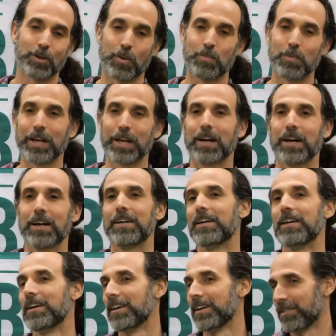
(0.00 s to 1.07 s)
So bring a
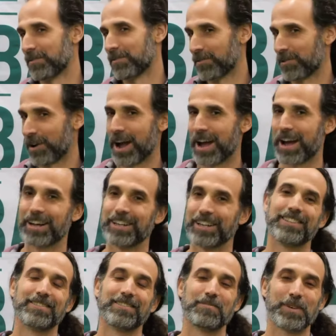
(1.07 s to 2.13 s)

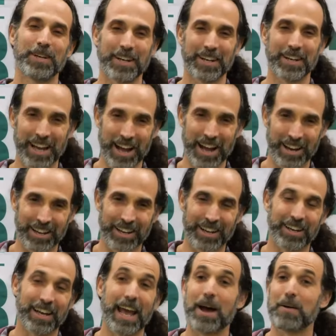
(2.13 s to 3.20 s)
friend, bring a
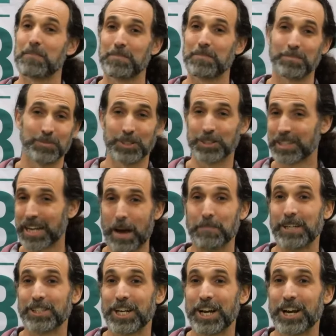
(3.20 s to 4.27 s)

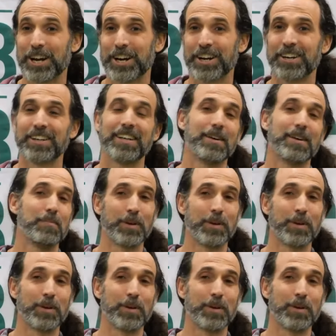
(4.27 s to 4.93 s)
camping chair,